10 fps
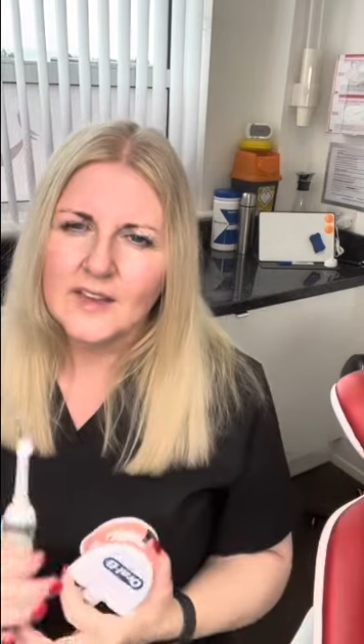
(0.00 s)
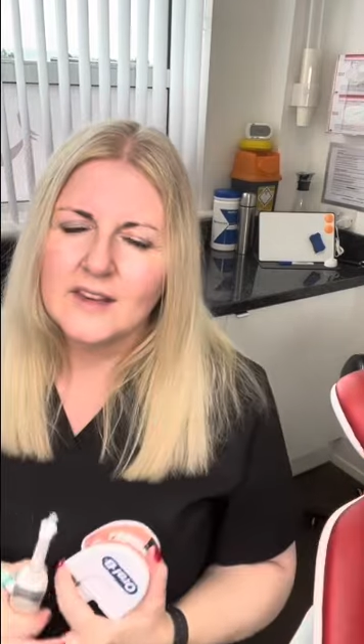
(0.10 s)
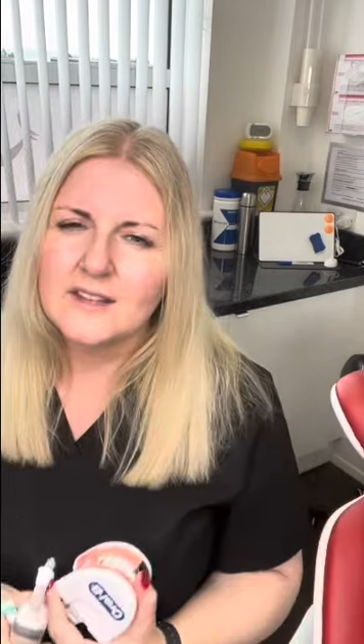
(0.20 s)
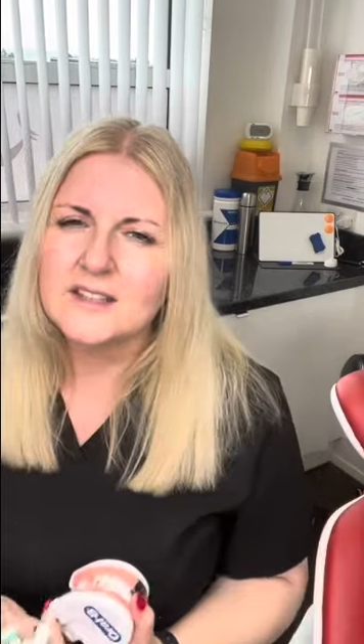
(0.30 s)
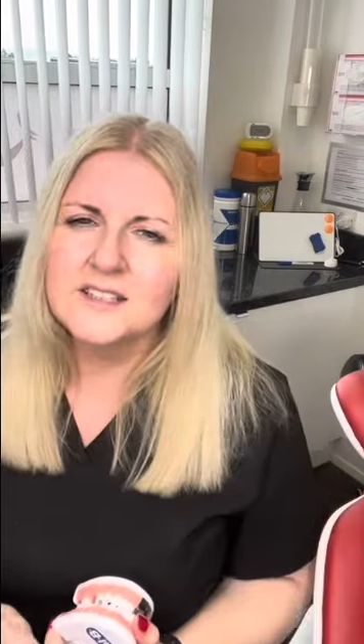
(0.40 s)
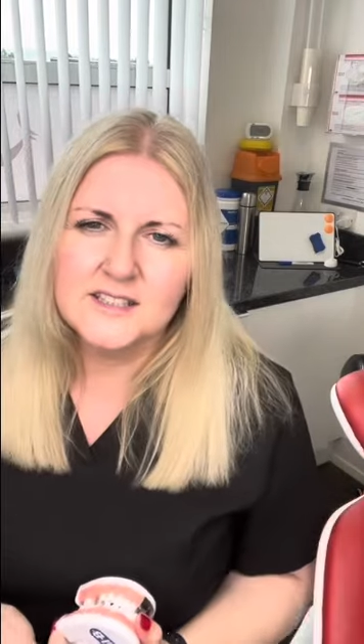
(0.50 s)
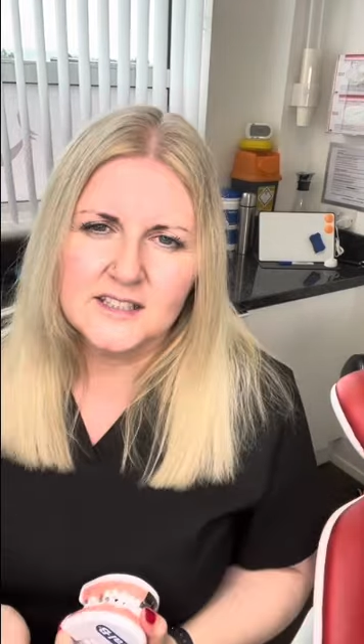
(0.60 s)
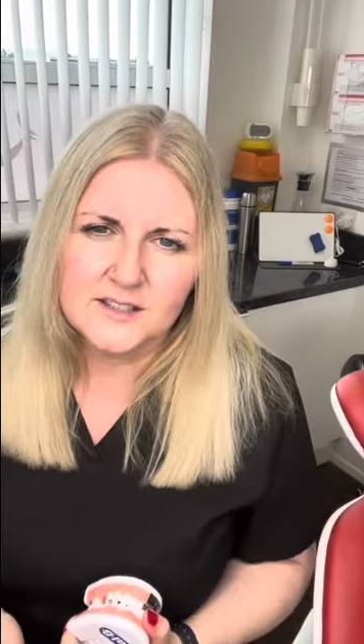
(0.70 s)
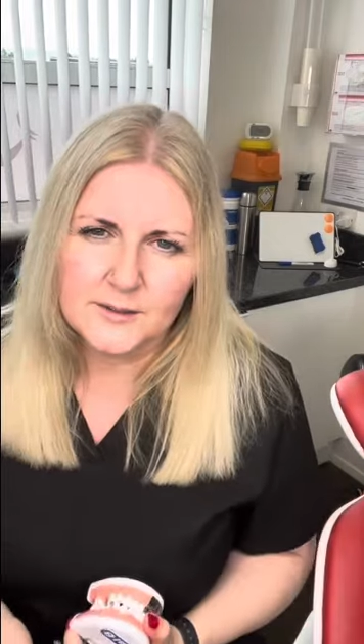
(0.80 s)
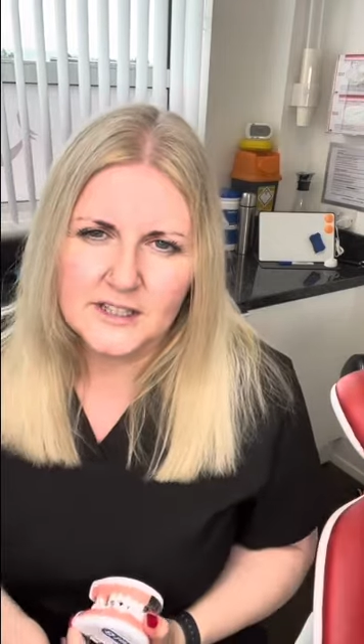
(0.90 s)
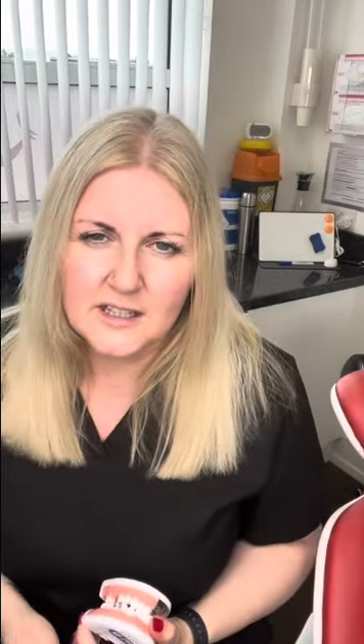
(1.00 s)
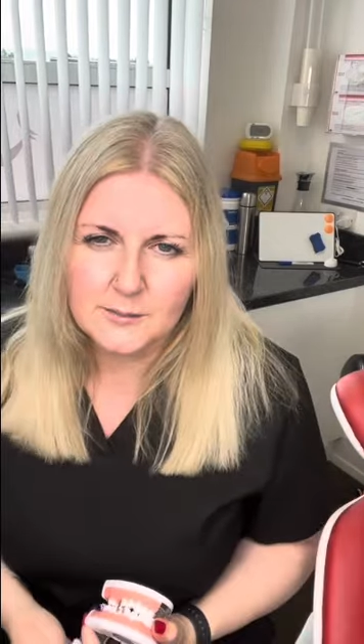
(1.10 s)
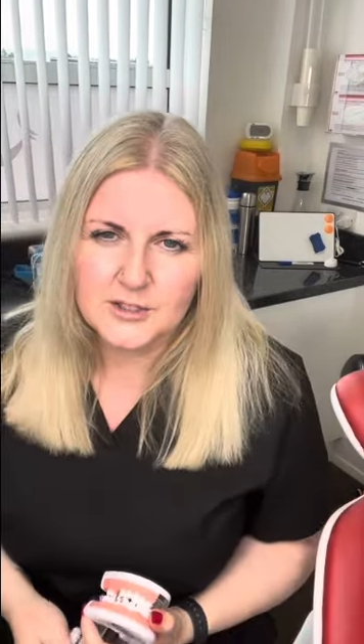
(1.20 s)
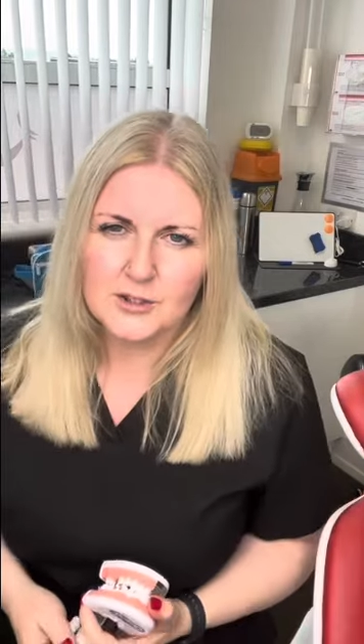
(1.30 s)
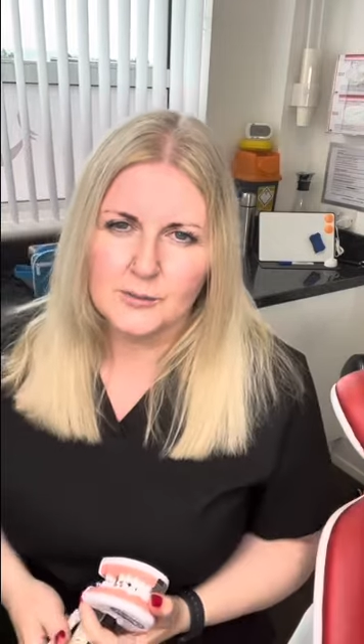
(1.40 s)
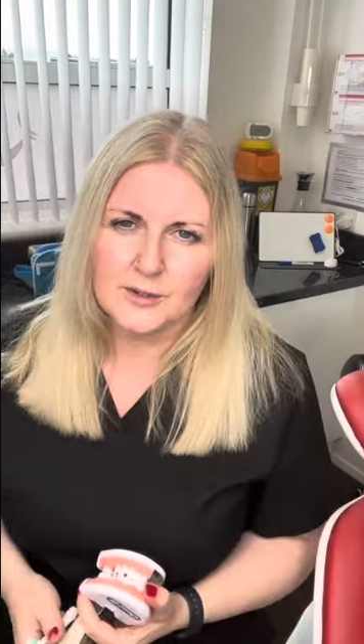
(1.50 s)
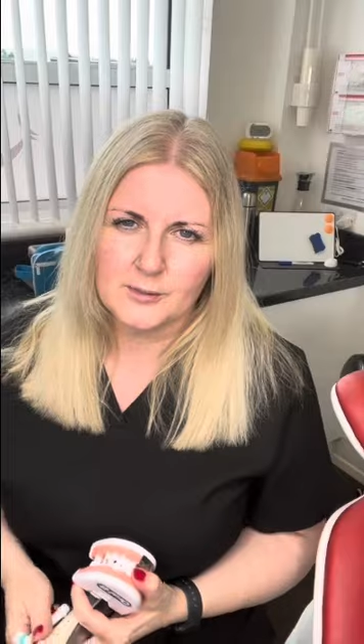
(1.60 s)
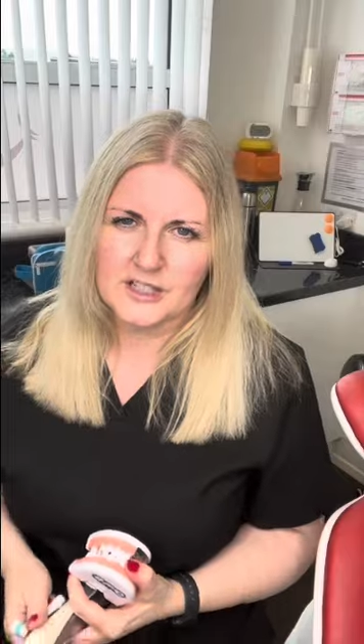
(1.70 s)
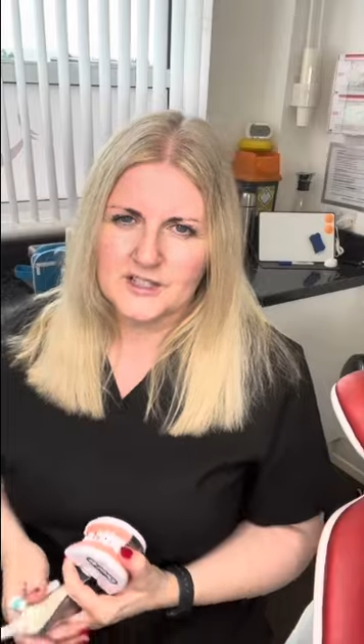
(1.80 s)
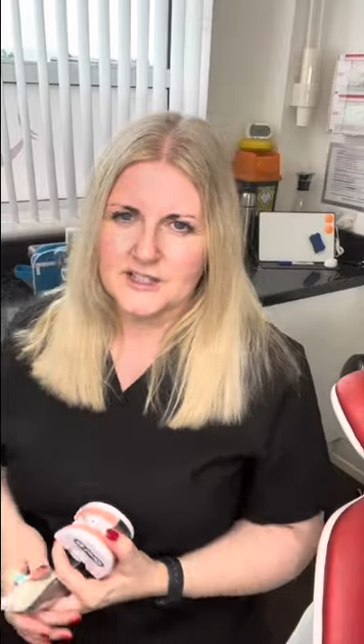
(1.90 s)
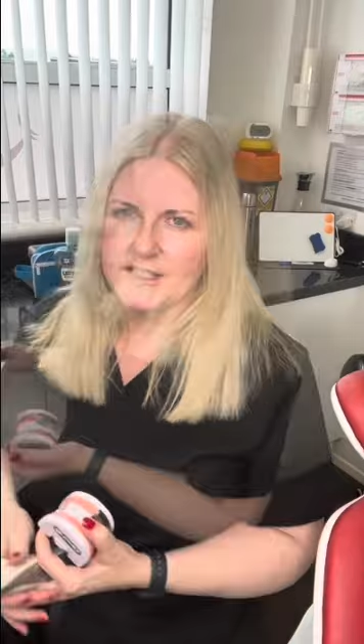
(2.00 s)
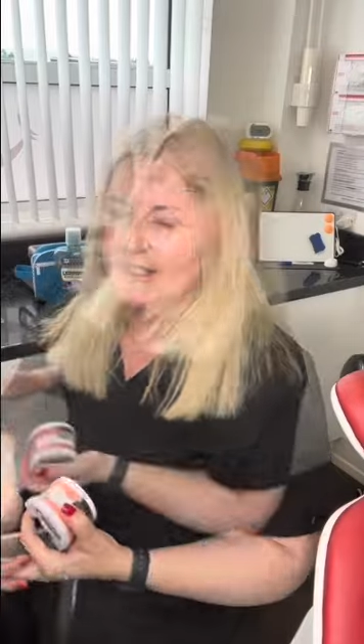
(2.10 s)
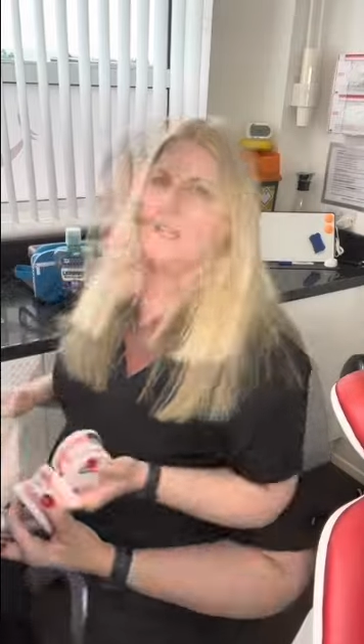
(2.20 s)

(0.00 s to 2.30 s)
The easiest way to keep on top of the braces.